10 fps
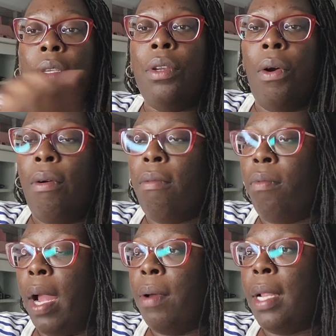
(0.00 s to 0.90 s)
you know,
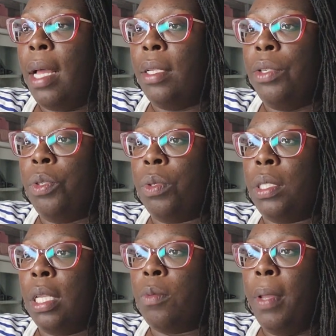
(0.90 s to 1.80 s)
round out the
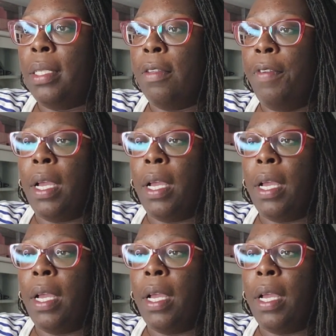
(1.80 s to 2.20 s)
usual suspects